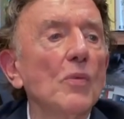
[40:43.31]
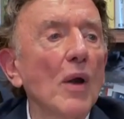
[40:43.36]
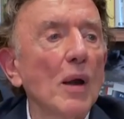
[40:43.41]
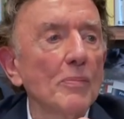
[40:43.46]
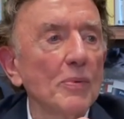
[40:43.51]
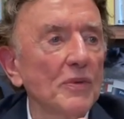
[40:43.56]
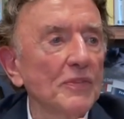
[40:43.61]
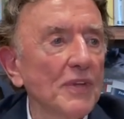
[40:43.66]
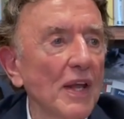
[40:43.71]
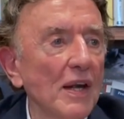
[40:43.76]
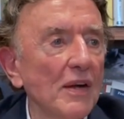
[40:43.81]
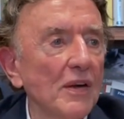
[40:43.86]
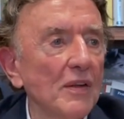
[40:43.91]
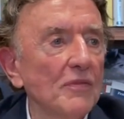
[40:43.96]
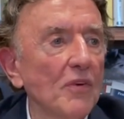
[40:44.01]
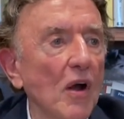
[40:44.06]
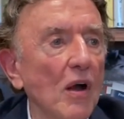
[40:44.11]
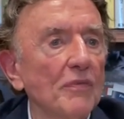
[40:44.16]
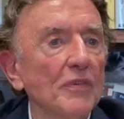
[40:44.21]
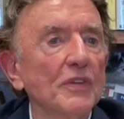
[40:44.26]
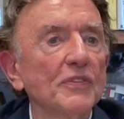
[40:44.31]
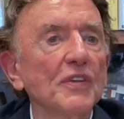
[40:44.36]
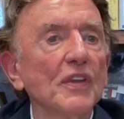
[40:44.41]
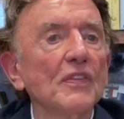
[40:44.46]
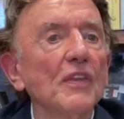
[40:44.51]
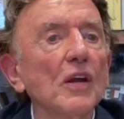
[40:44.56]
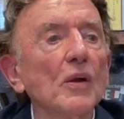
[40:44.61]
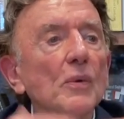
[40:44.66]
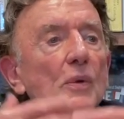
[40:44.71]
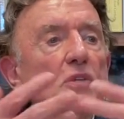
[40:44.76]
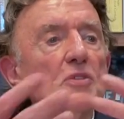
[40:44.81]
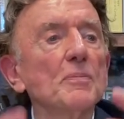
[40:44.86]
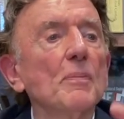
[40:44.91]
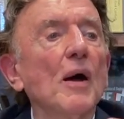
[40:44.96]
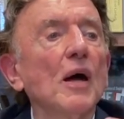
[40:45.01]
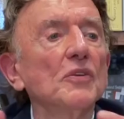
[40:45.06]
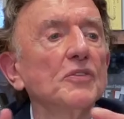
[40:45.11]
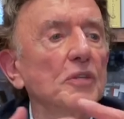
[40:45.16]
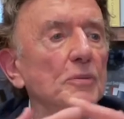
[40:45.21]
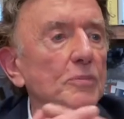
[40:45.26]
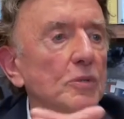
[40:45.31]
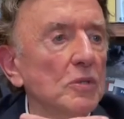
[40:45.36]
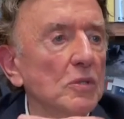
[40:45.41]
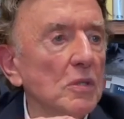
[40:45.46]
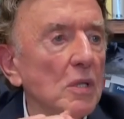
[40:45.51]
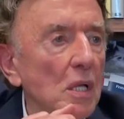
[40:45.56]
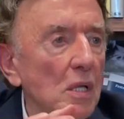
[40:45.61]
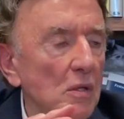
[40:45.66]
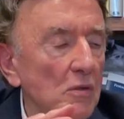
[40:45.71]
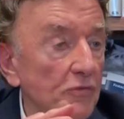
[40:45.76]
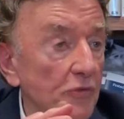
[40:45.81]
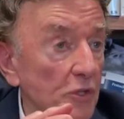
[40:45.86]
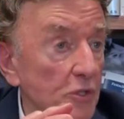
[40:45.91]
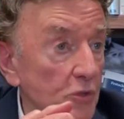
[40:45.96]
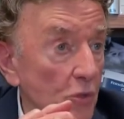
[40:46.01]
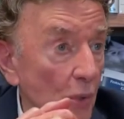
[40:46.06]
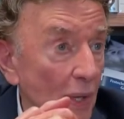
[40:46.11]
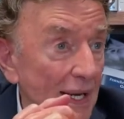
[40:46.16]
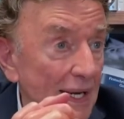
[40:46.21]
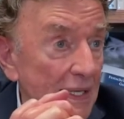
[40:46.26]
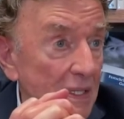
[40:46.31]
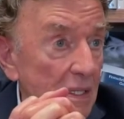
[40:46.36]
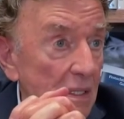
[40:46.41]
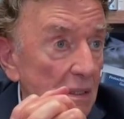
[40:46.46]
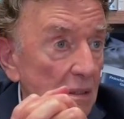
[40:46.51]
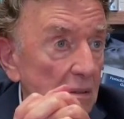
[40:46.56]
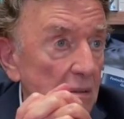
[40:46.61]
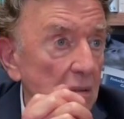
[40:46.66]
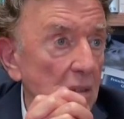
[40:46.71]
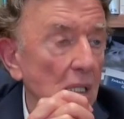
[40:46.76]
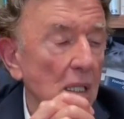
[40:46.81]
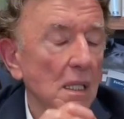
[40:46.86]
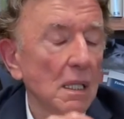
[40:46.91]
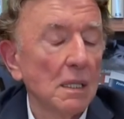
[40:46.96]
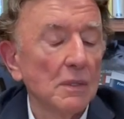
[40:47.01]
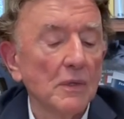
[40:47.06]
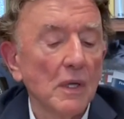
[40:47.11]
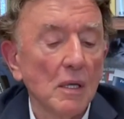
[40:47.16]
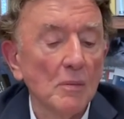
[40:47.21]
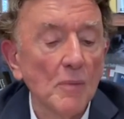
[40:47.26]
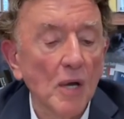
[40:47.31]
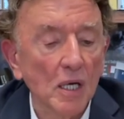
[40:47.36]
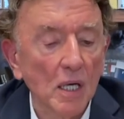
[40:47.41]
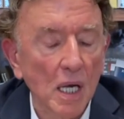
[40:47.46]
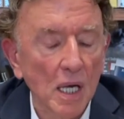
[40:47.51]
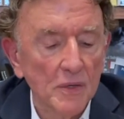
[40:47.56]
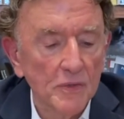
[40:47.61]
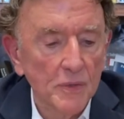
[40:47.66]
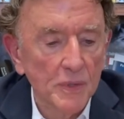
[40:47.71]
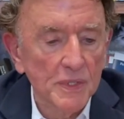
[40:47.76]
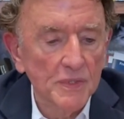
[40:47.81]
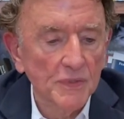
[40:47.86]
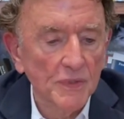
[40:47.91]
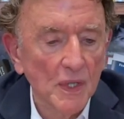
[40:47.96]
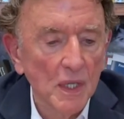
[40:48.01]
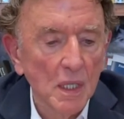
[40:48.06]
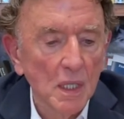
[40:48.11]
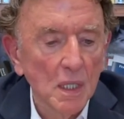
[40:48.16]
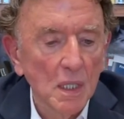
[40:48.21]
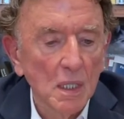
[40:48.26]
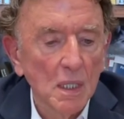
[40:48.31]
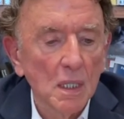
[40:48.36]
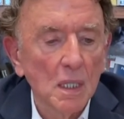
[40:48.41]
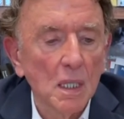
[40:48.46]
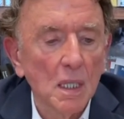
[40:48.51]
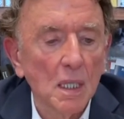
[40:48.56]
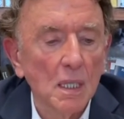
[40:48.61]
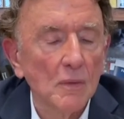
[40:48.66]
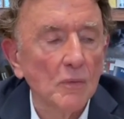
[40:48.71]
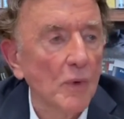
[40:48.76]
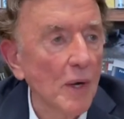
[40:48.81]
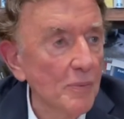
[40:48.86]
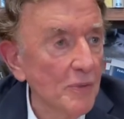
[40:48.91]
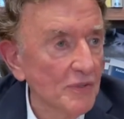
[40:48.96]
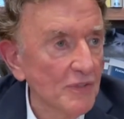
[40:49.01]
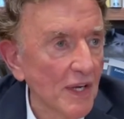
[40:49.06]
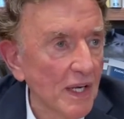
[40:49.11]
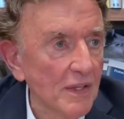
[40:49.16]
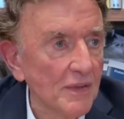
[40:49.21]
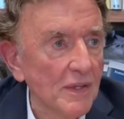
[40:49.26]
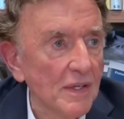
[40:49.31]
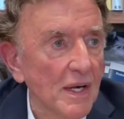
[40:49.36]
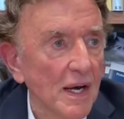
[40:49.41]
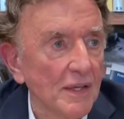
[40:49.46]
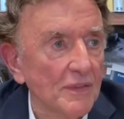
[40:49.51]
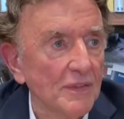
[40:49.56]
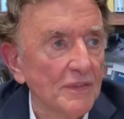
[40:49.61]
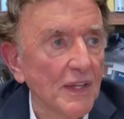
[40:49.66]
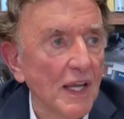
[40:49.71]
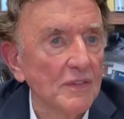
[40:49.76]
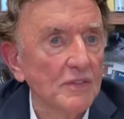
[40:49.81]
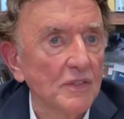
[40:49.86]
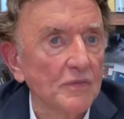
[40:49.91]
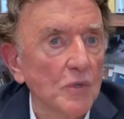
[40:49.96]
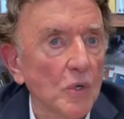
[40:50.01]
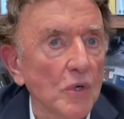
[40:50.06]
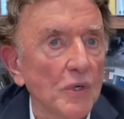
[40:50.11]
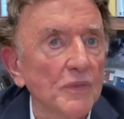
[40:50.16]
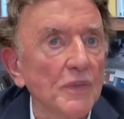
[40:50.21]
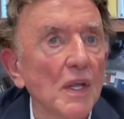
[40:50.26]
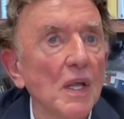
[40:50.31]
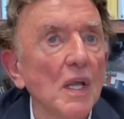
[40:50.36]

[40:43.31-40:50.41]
Representative mm-hmm. Office, and they're responsible for trade uh, among countries, uh, representing the United States, of course.